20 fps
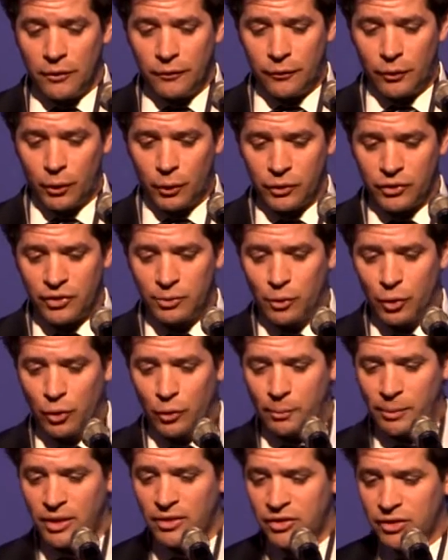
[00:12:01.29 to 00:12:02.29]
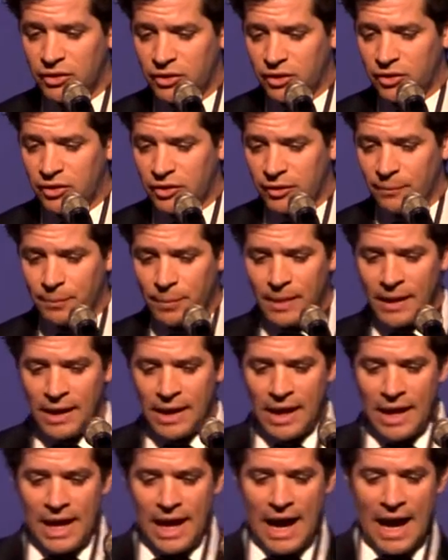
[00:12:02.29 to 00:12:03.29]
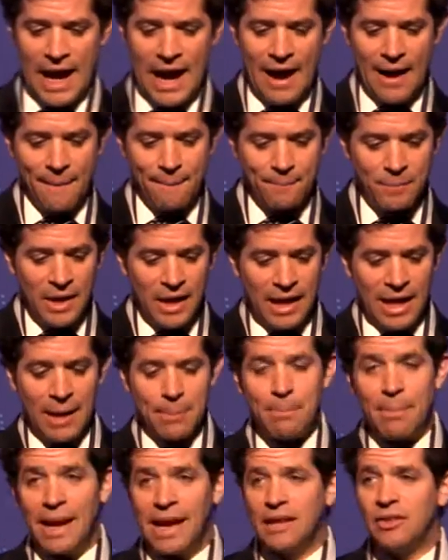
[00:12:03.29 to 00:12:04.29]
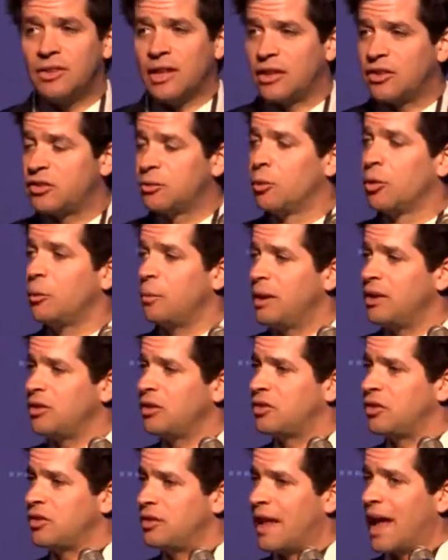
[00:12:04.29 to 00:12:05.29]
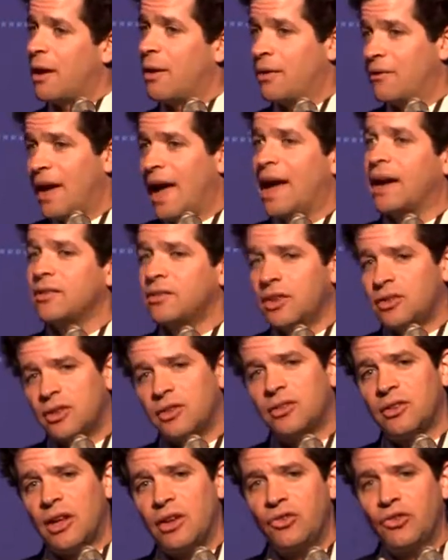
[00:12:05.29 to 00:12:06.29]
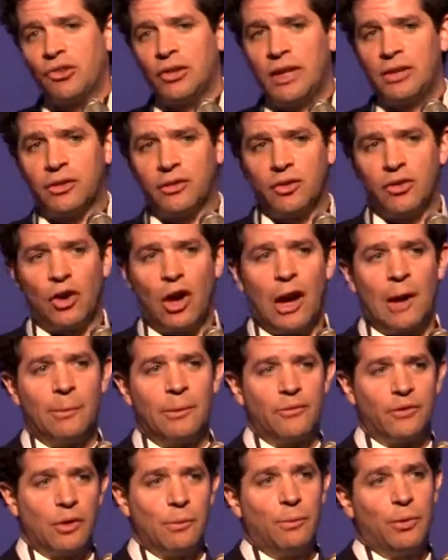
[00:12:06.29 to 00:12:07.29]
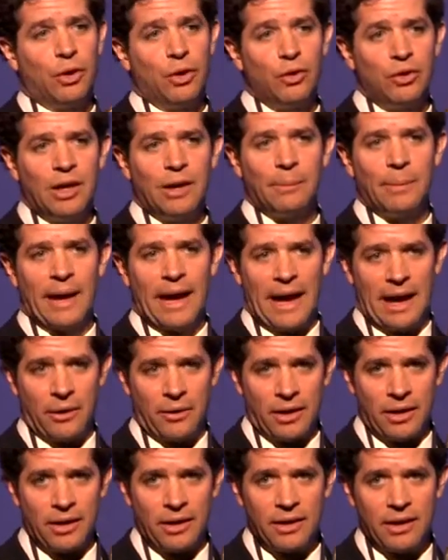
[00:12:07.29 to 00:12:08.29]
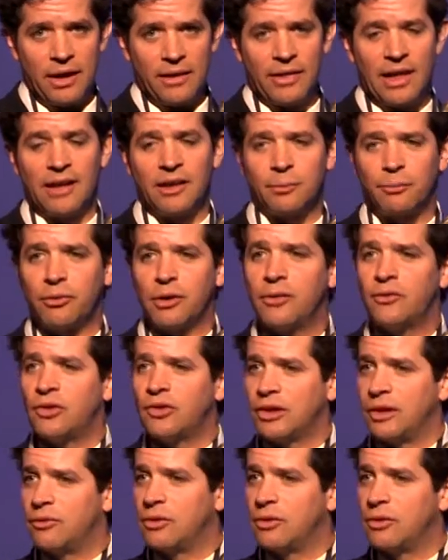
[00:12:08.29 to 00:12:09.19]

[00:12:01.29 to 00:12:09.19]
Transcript: for small businesses. It means that small businesses now have access essentially to the type of computing power that has previously